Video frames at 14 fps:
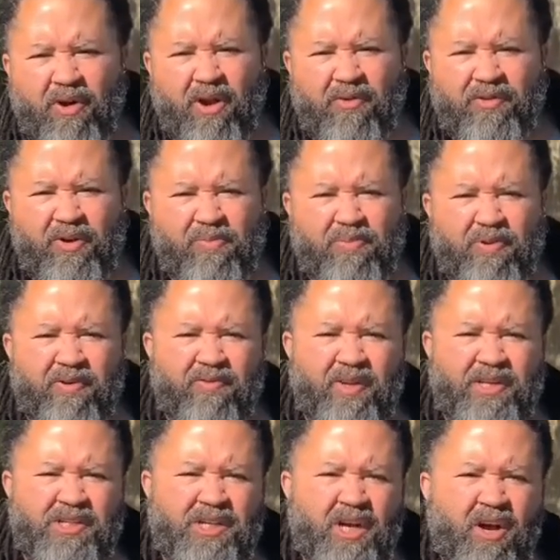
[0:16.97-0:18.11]
all of their
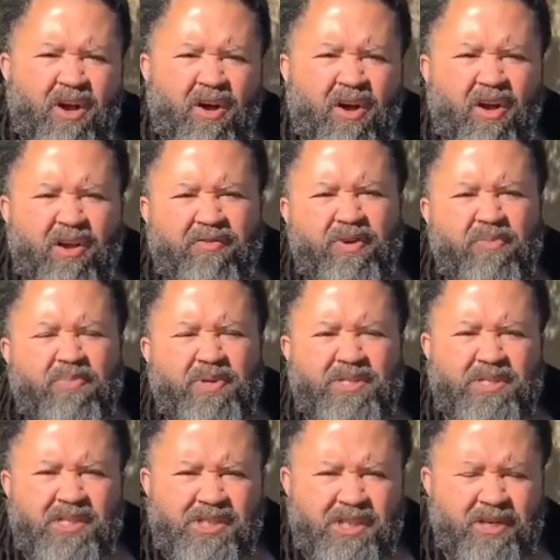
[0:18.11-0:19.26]
privilege, all of their
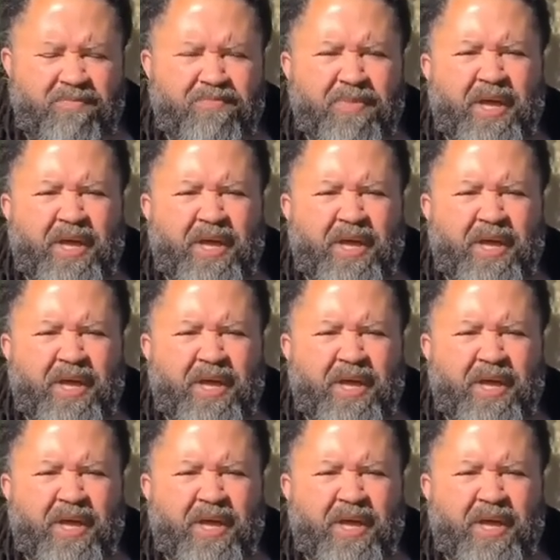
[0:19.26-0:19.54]
position.